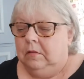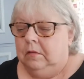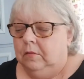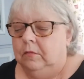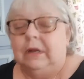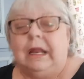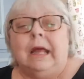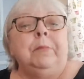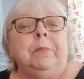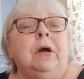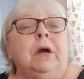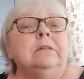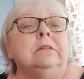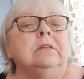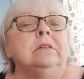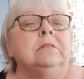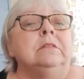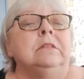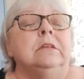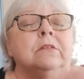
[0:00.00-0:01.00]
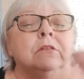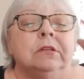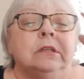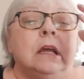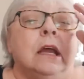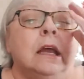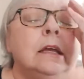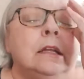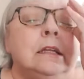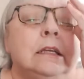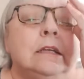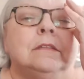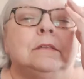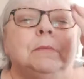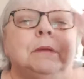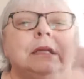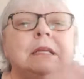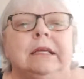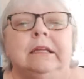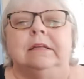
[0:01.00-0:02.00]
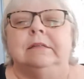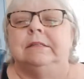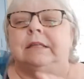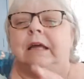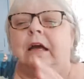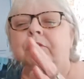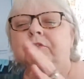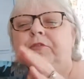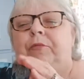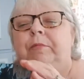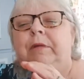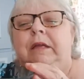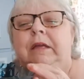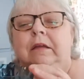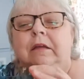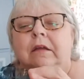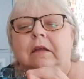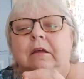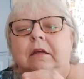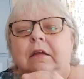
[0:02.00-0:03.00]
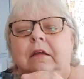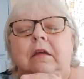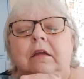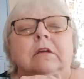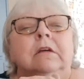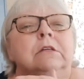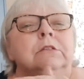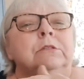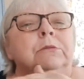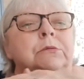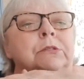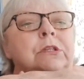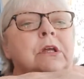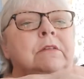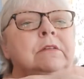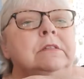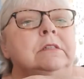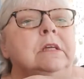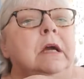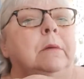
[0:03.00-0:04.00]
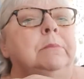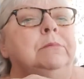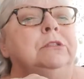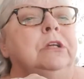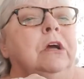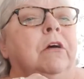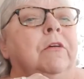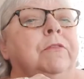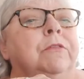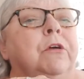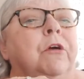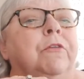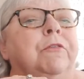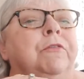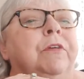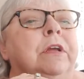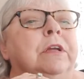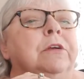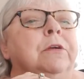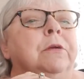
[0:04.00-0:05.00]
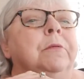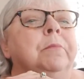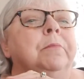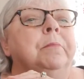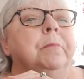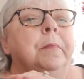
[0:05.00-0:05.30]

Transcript: When I bought this the other day, I had to get somebody to get it down for me because it was on the top shelf. Go figure.